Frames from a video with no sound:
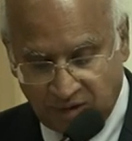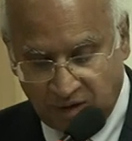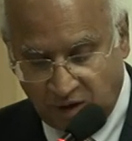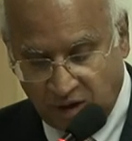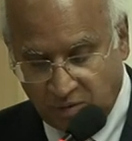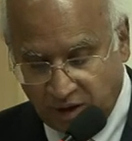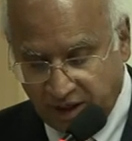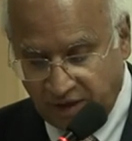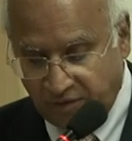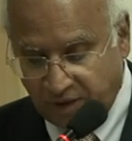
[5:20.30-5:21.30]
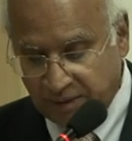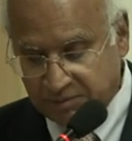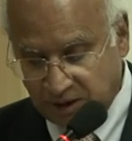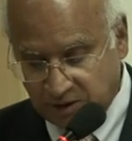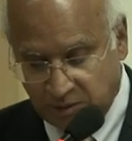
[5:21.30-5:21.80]
or work in
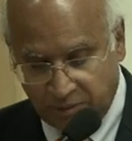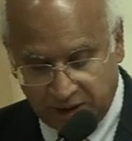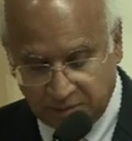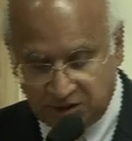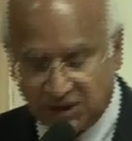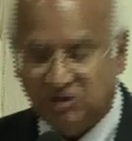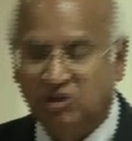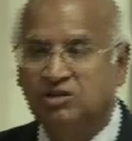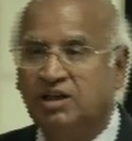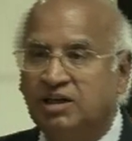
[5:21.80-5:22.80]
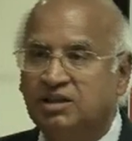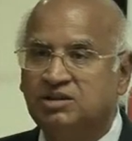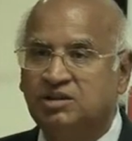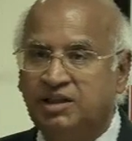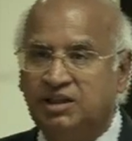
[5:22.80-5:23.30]
farms and sometimes just on the
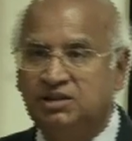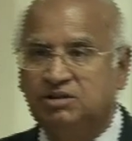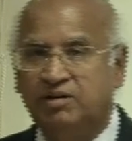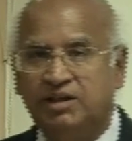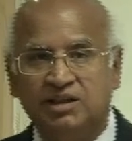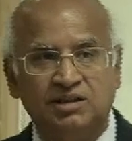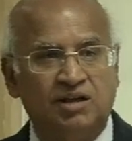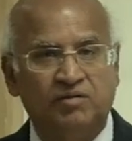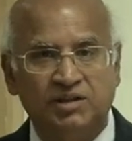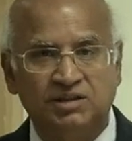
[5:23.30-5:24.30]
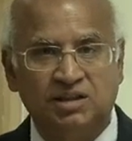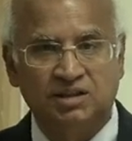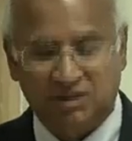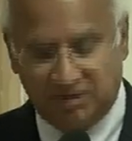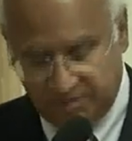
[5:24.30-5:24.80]
streets venting their
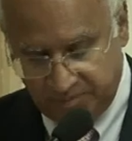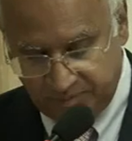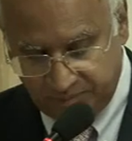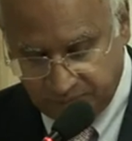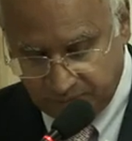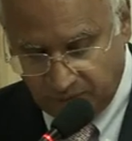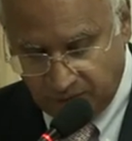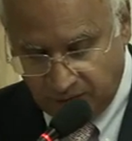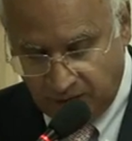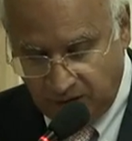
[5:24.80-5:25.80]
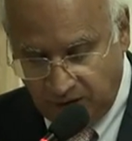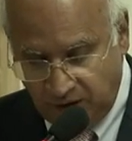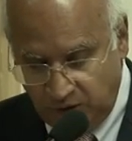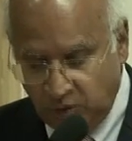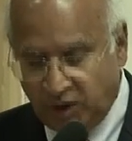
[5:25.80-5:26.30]
frustration.
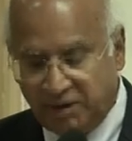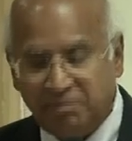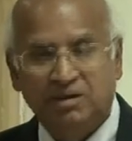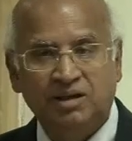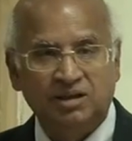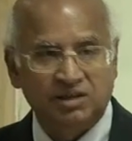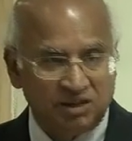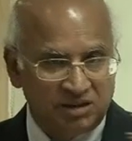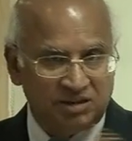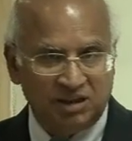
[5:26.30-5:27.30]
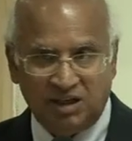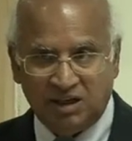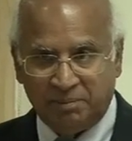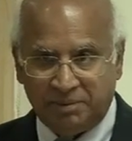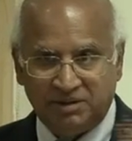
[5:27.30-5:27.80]
You and me essentially
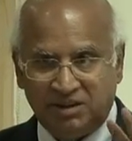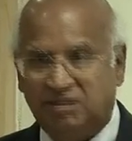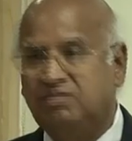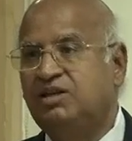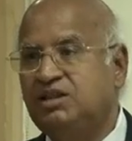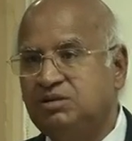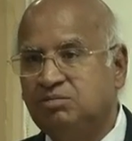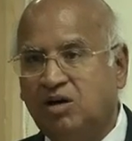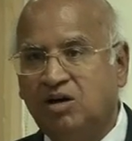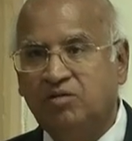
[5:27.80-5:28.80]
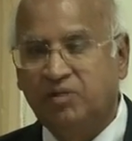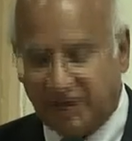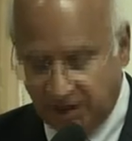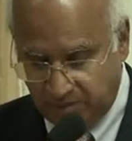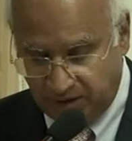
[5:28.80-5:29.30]
represent a very small
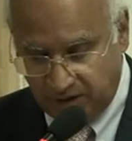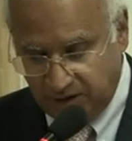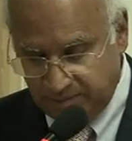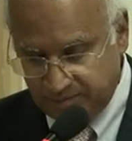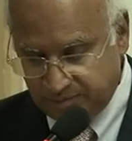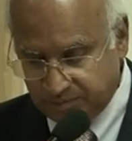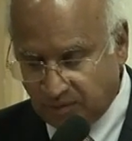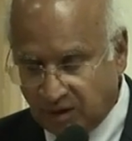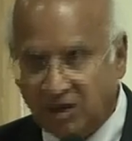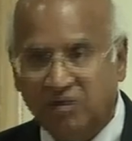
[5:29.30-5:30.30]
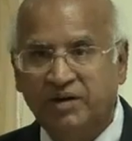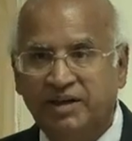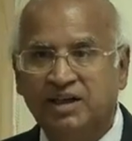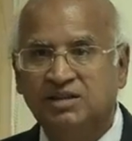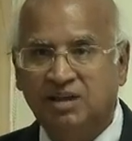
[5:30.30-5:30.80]
fragment of
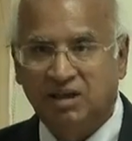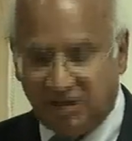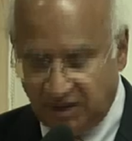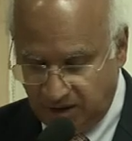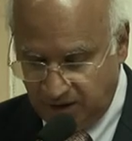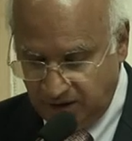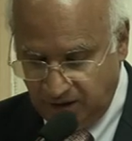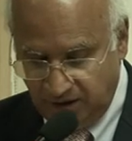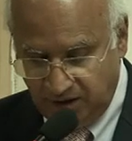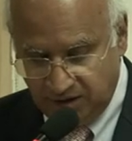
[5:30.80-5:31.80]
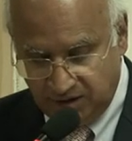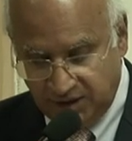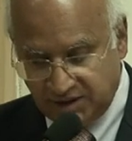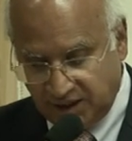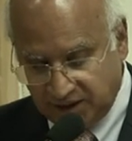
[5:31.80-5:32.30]
India's elite. That
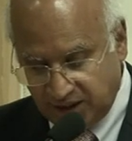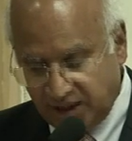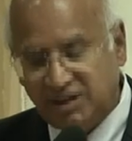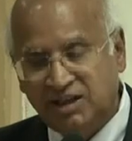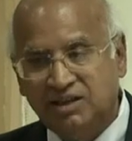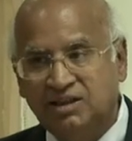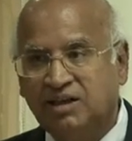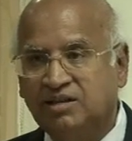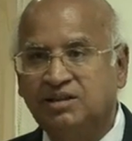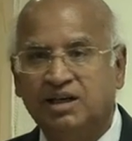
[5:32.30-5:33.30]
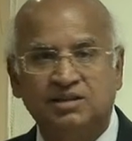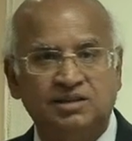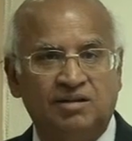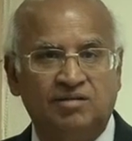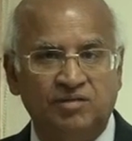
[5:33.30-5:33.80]
is the other India that resides
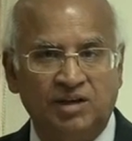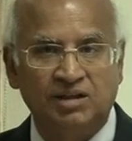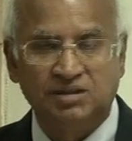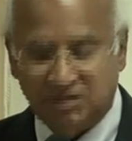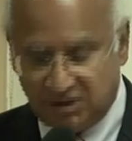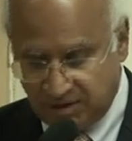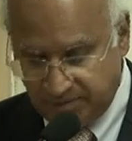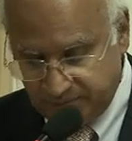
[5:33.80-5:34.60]
in our villages.